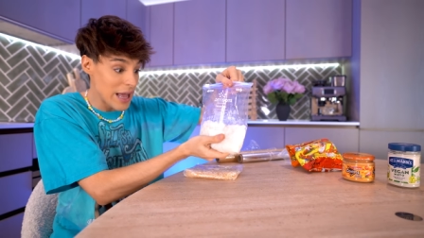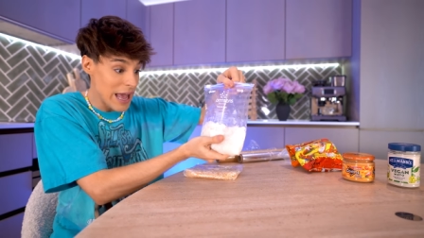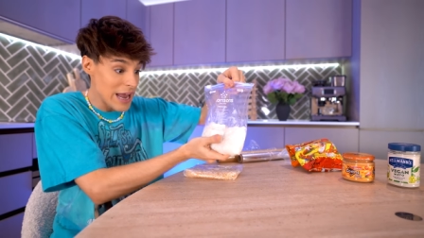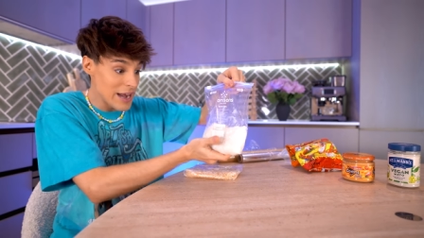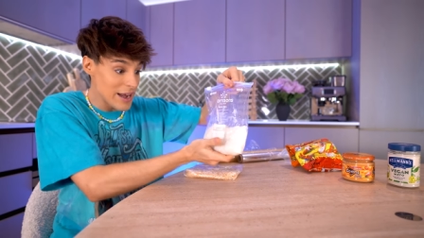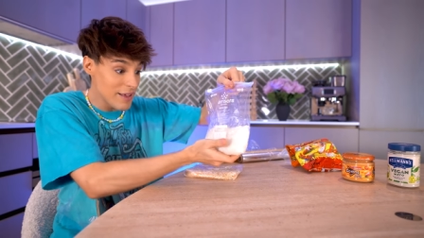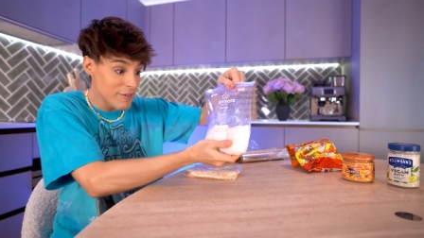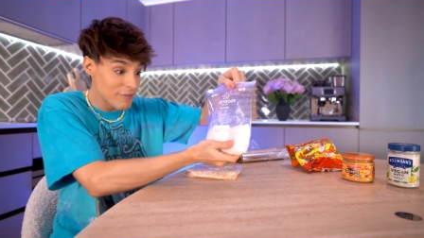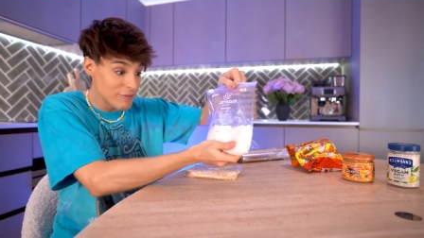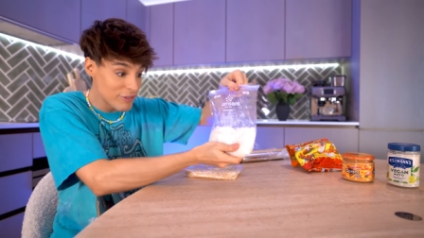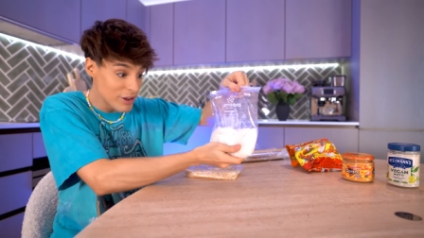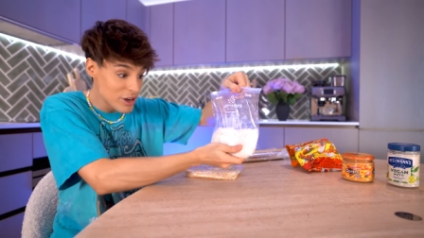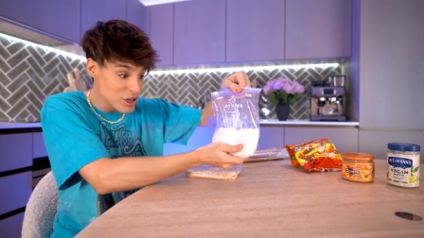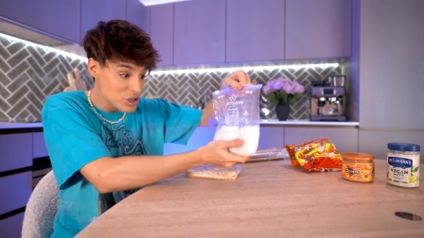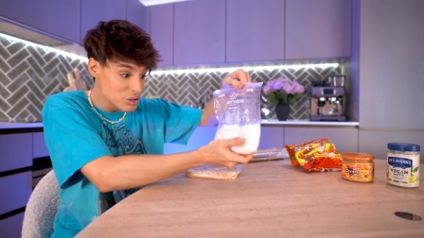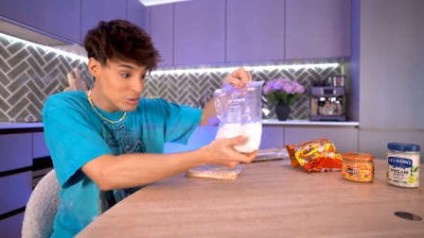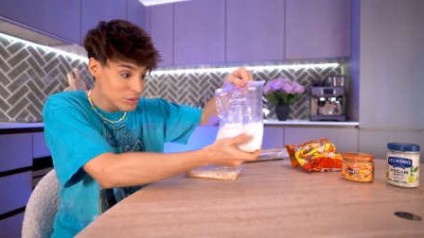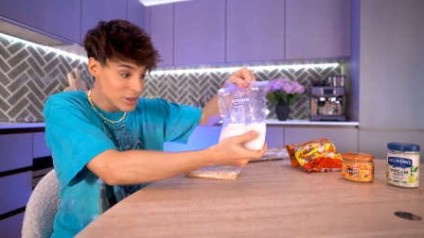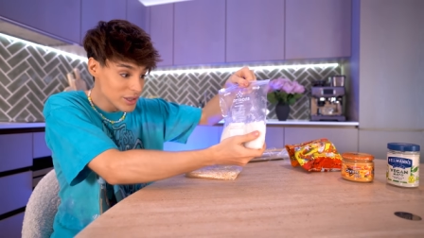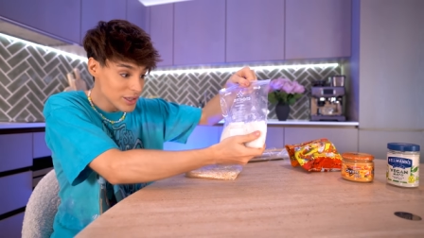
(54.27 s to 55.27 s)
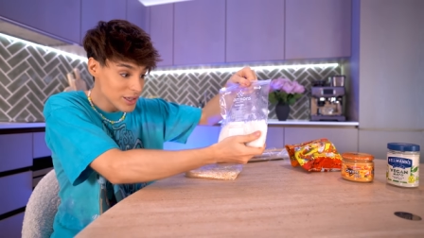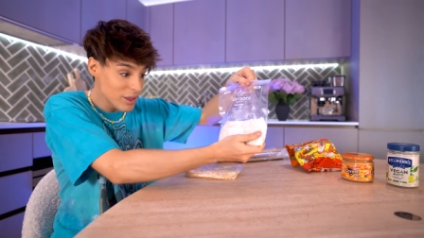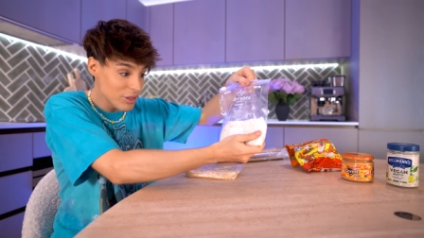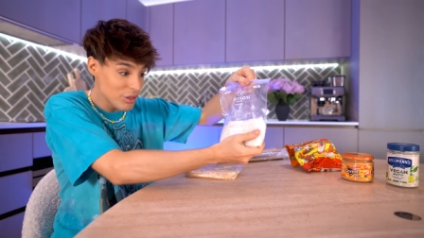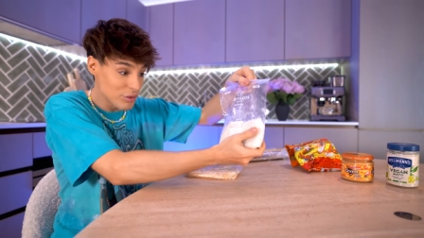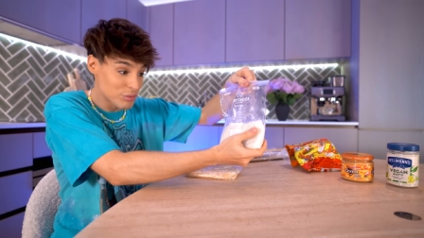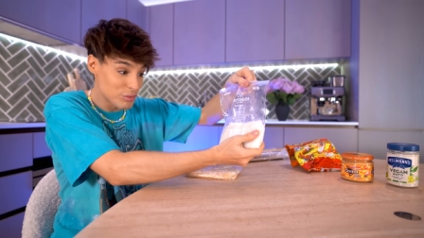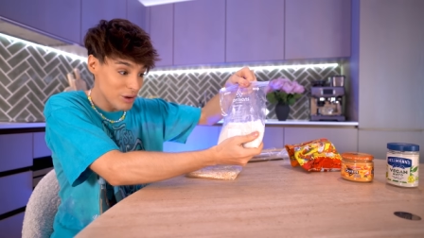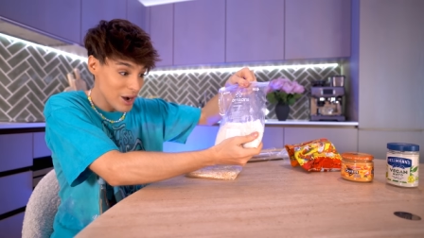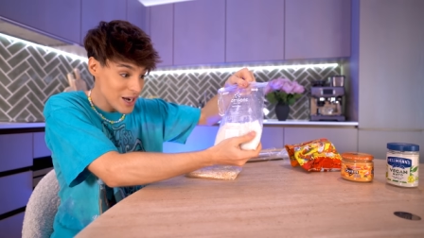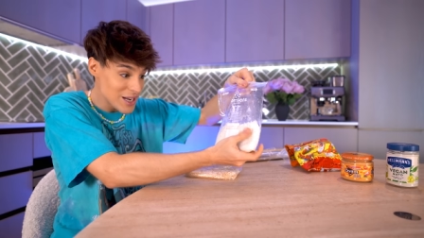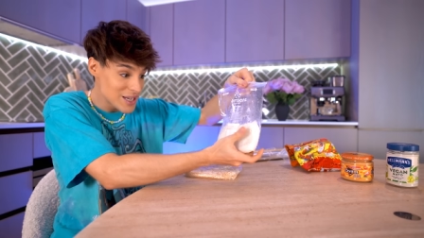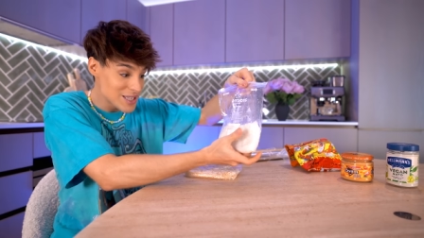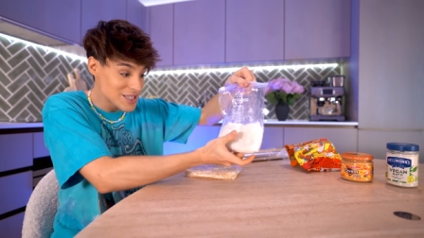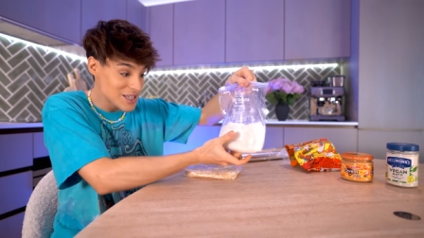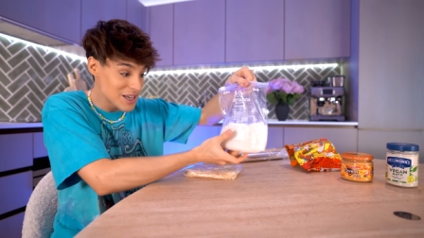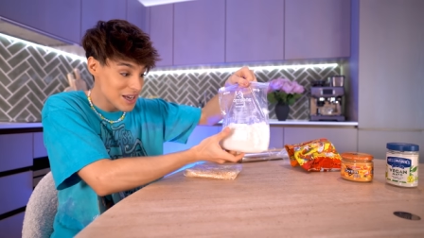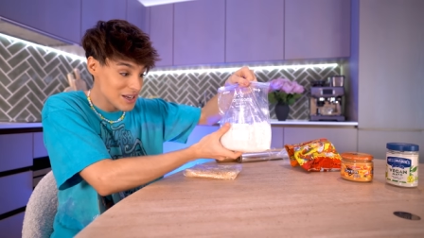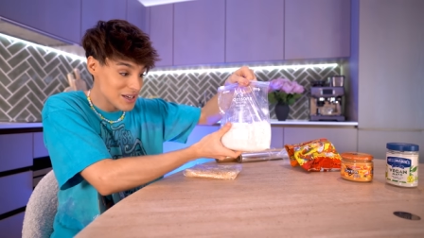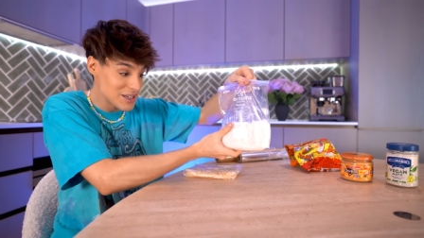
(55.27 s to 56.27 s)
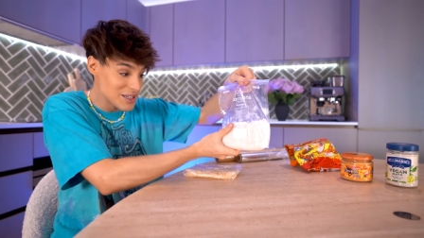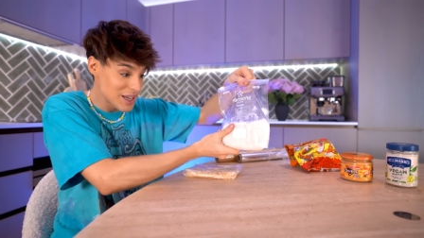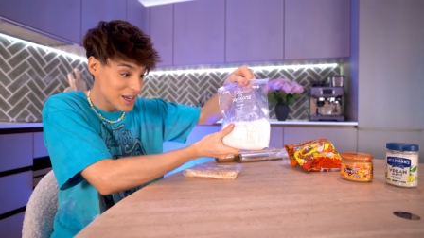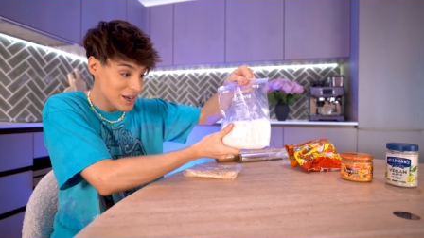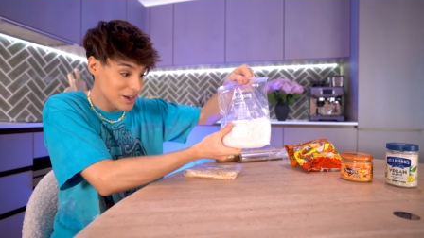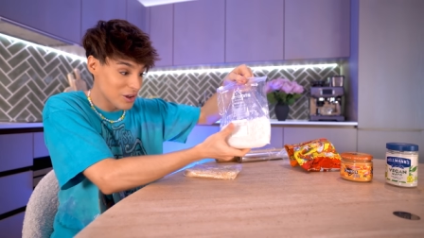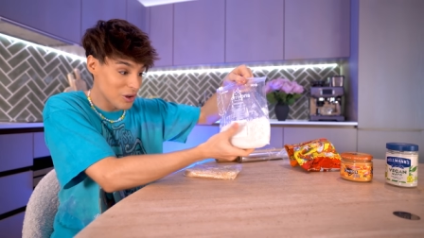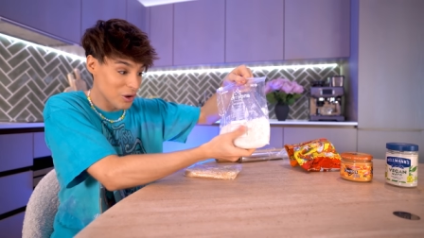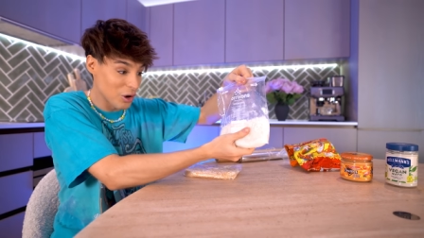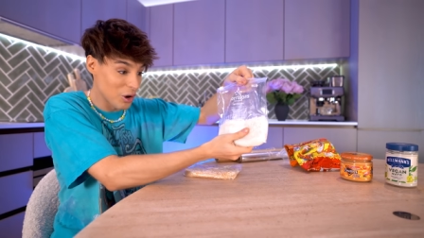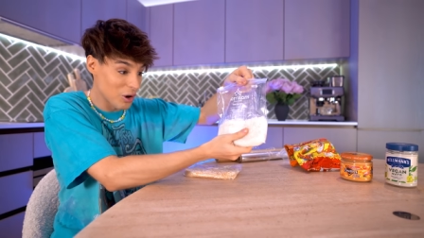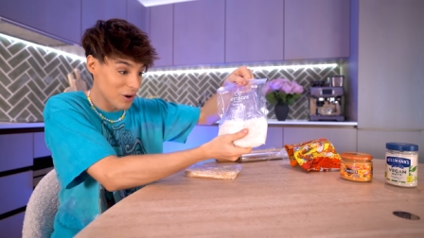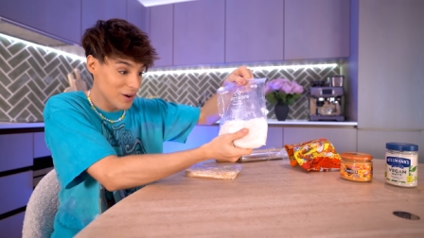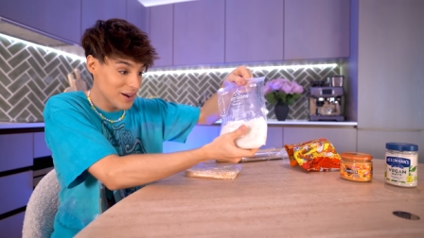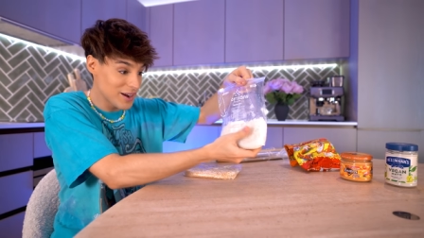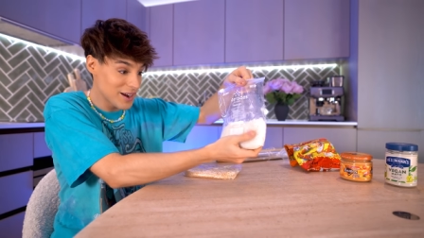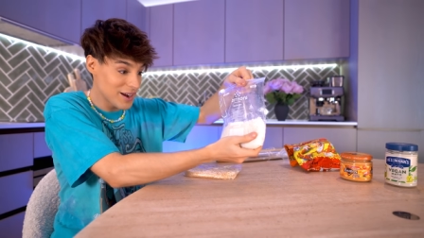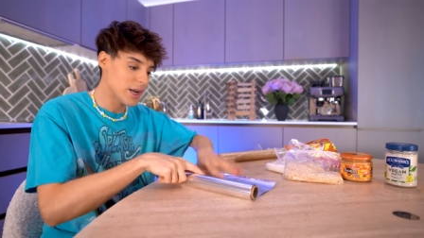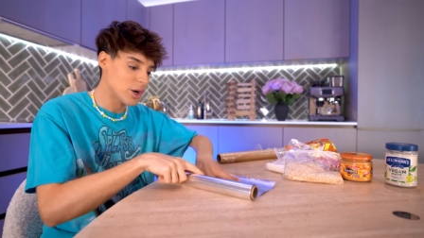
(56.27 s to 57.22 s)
And eventually, the rice did cook.